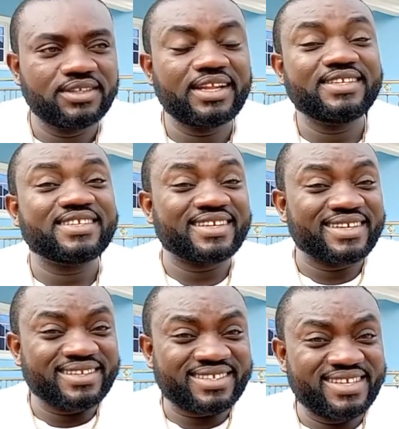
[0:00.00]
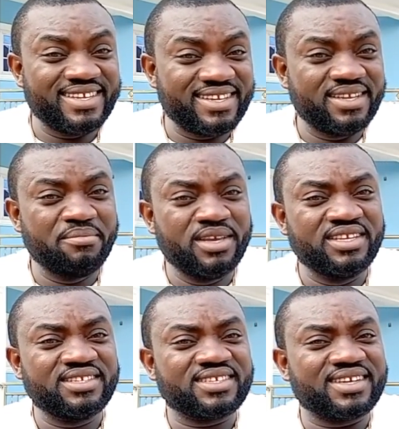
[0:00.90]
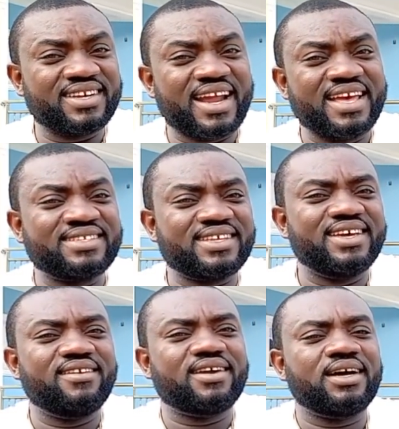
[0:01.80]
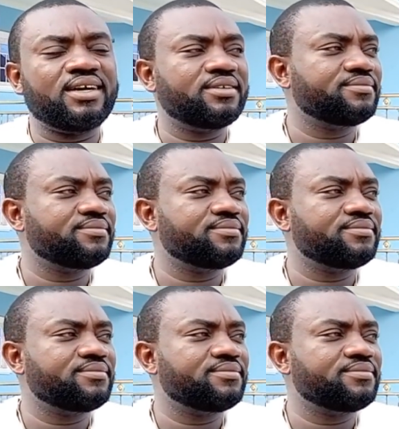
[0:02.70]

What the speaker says: That is CE means Christ era.